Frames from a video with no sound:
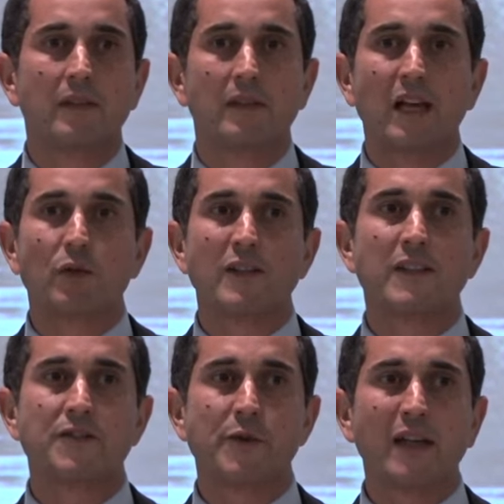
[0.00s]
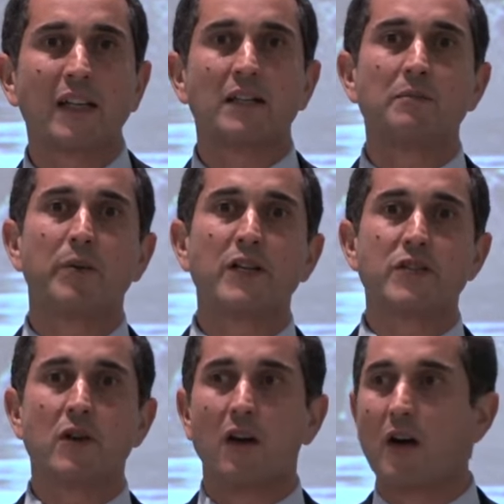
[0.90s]
that was stranded in British
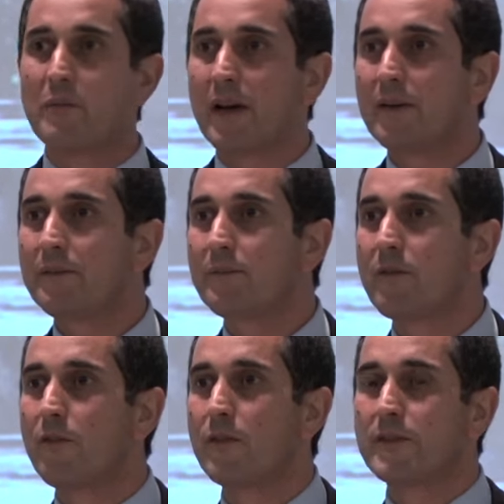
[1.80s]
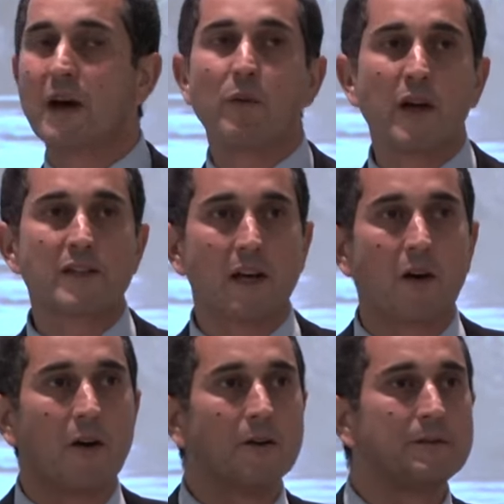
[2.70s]
Columbia some weeks
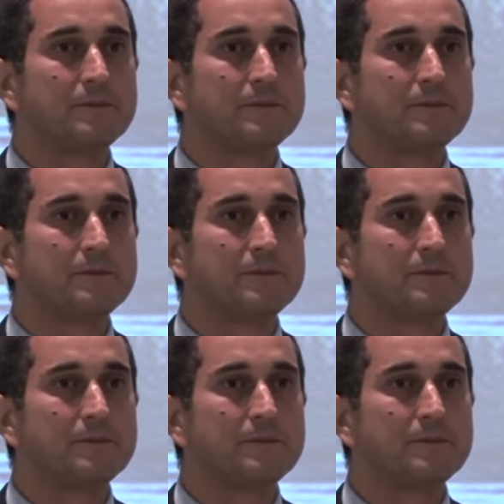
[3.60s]
ago,